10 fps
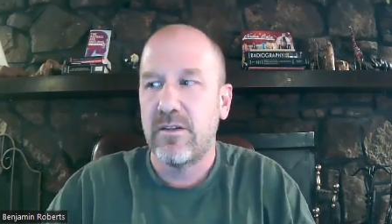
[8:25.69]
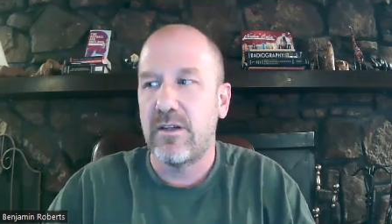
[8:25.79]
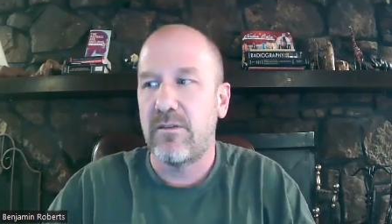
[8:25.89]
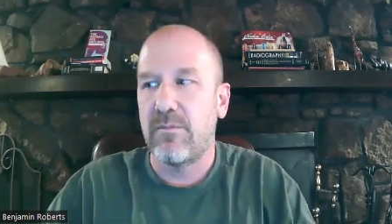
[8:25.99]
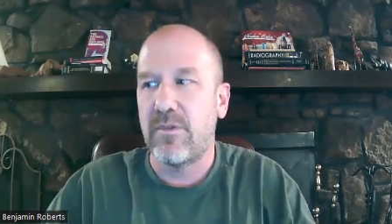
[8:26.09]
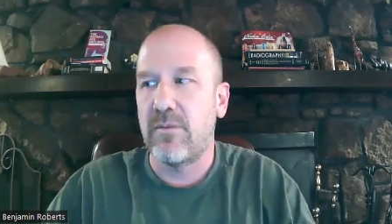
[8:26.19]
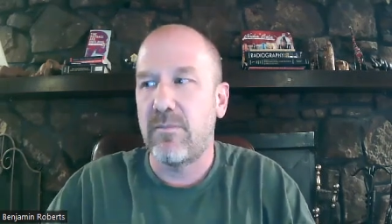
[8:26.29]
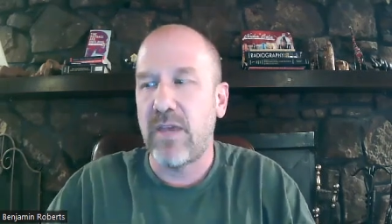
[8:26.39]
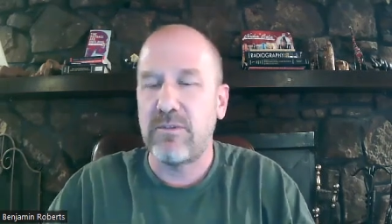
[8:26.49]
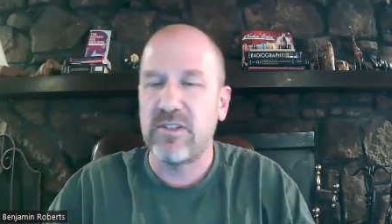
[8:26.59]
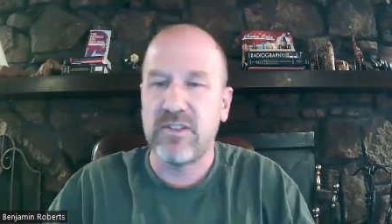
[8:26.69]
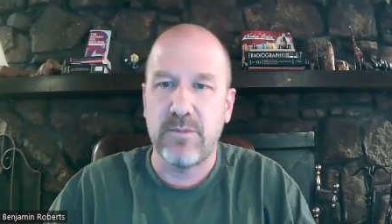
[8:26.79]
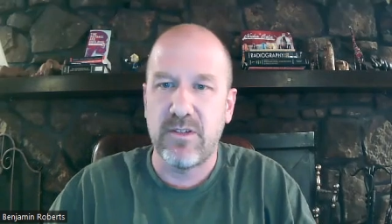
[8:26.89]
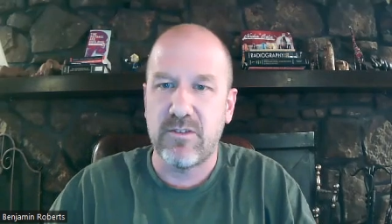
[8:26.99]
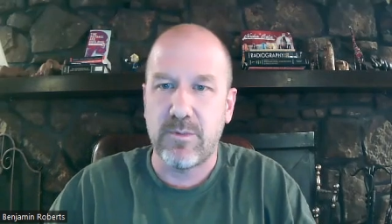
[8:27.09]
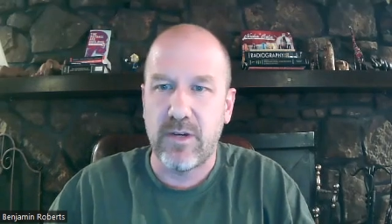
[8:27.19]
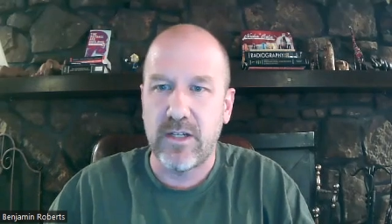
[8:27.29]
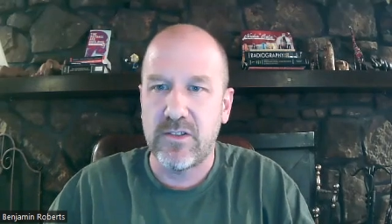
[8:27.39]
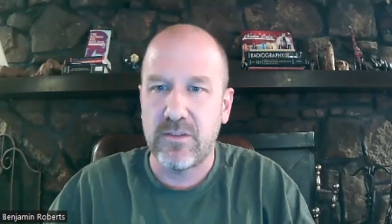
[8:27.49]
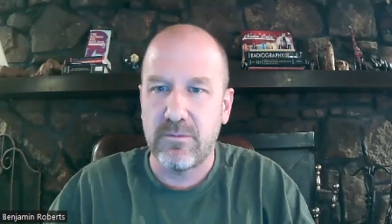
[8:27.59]
then maybe some
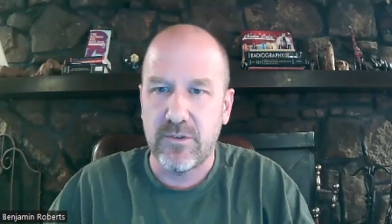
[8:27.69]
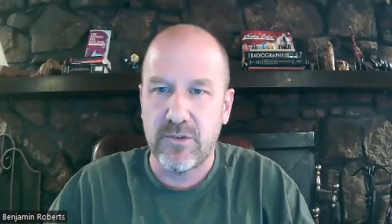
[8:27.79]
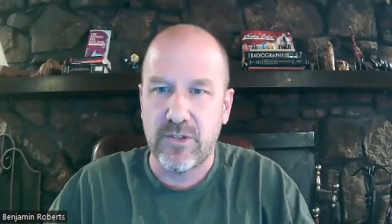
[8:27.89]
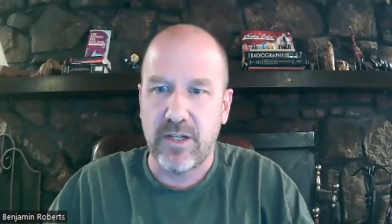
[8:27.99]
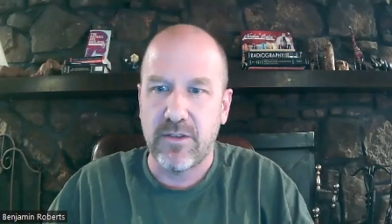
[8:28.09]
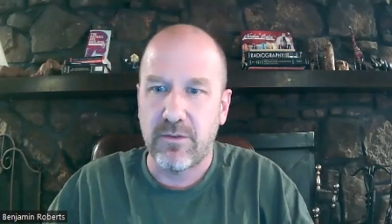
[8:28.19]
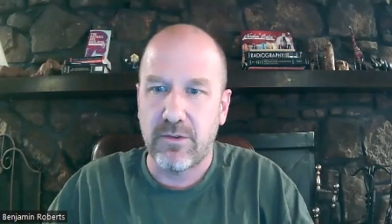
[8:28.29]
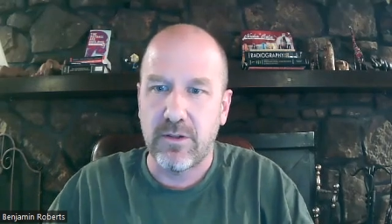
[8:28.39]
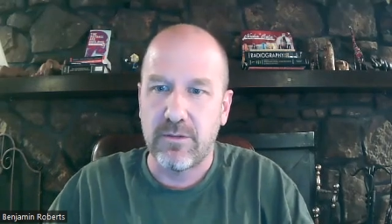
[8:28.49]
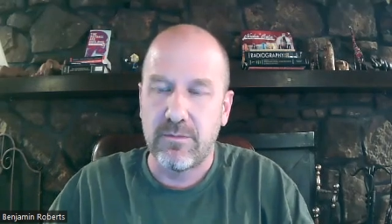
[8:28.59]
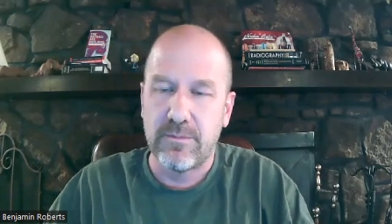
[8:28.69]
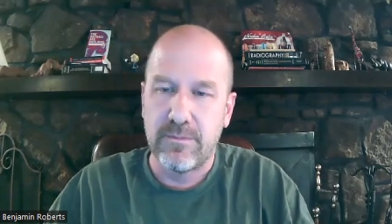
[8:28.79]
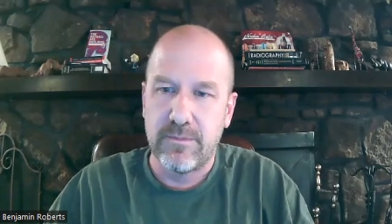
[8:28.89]
inspiration will shine through,